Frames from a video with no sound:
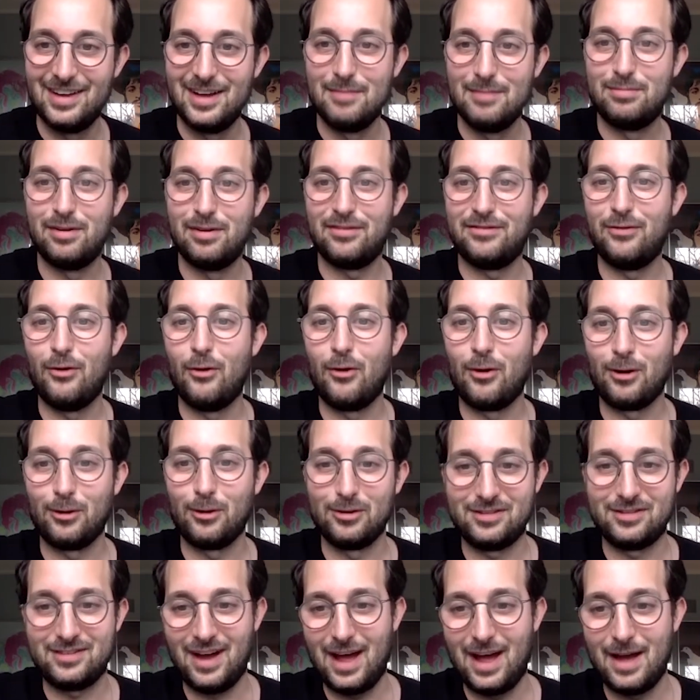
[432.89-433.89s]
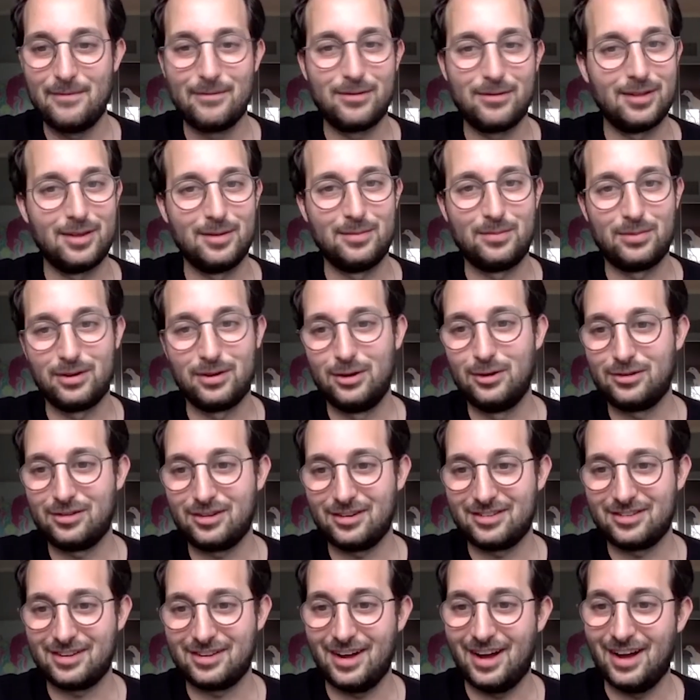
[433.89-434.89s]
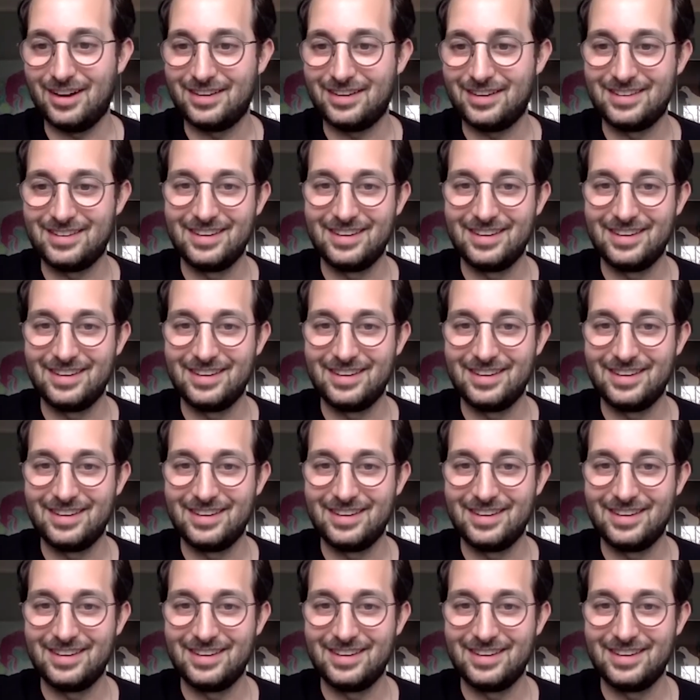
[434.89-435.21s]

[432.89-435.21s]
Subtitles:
before it was time for the producer's cut,